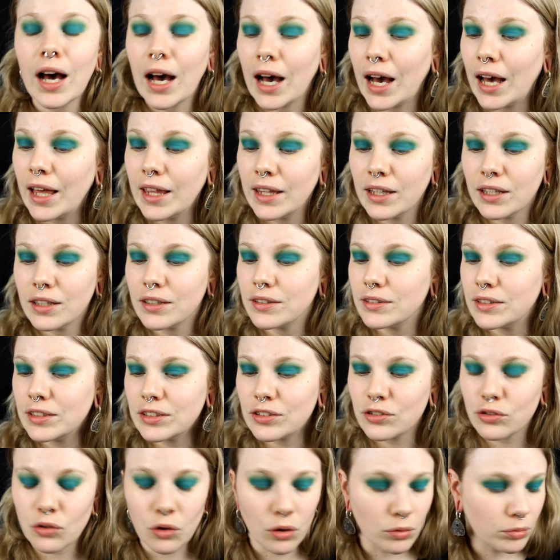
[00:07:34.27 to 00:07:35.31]
I
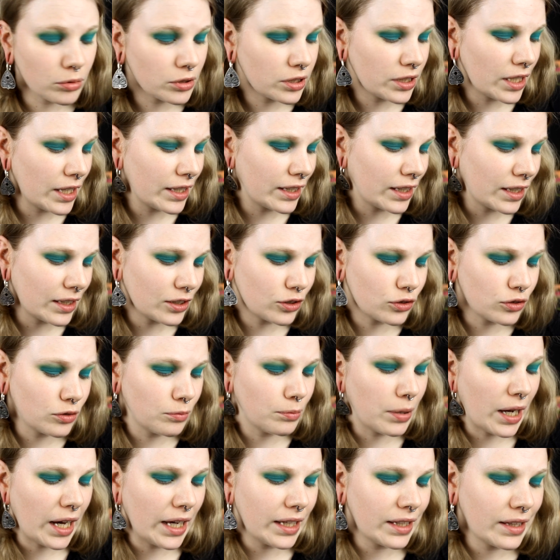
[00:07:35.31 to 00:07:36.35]
it's almost like I
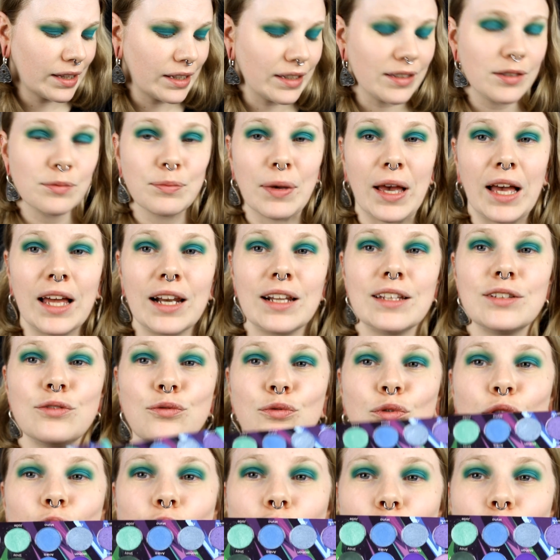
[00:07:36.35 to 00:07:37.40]
could buy this palette for